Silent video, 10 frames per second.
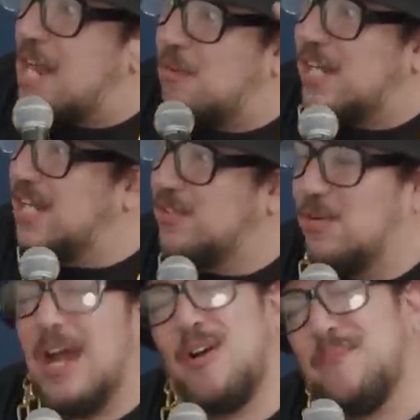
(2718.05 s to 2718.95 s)
and I want to
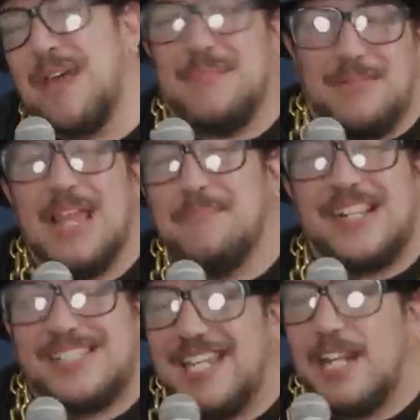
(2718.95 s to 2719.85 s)
interview." Uh, or maybe they
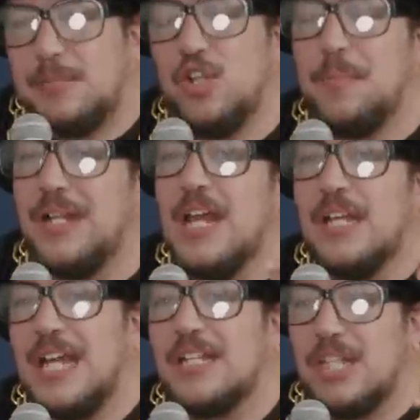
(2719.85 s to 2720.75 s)
might set it up too, but
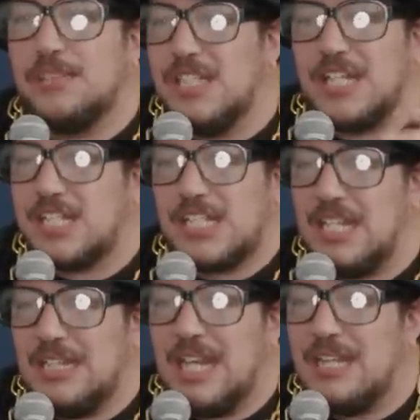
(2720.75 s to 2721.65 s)
a lot of times he's like,
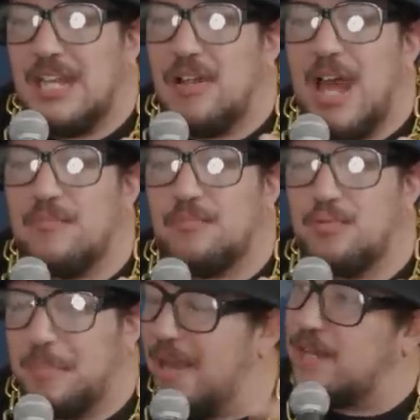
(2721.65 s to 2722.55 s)
they're not
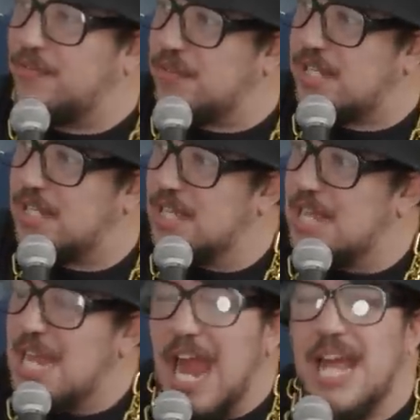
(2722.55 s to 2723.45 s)
prepared for it,
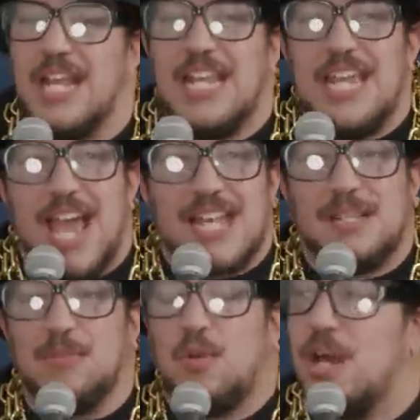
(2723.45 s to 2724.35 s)
and then he
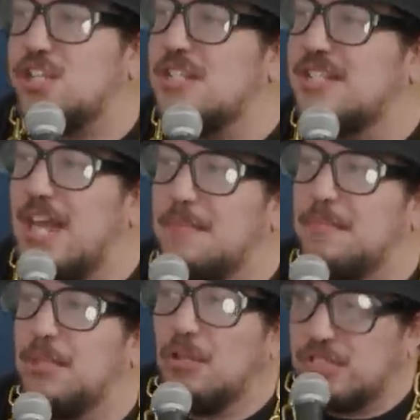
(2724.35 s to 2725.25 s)
asks them questions
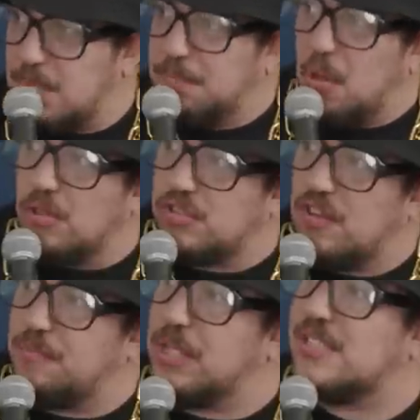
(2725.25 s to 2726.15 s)
that blows their balls
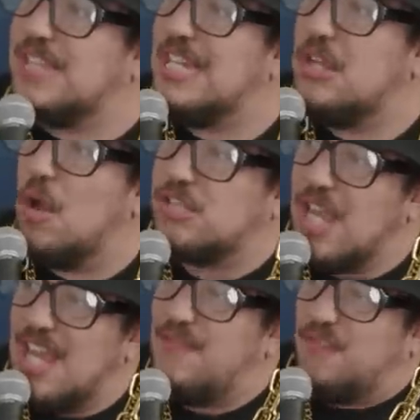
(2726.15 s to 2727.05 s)
off because he knows
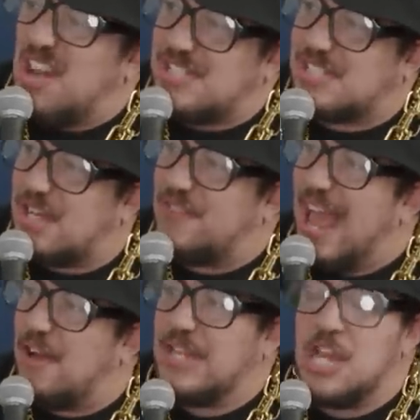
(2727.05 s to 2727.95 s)
he finds stuff
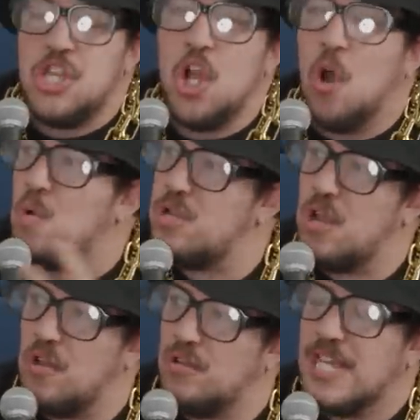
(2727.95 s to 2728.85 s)
out that no one
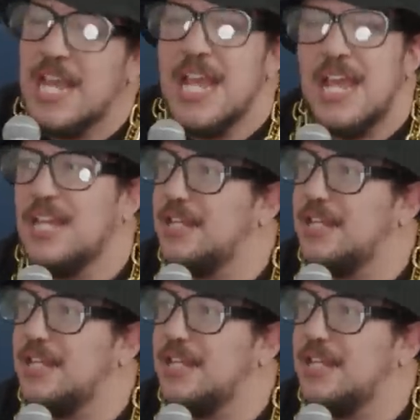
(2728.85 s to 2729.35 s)
knows. Like, do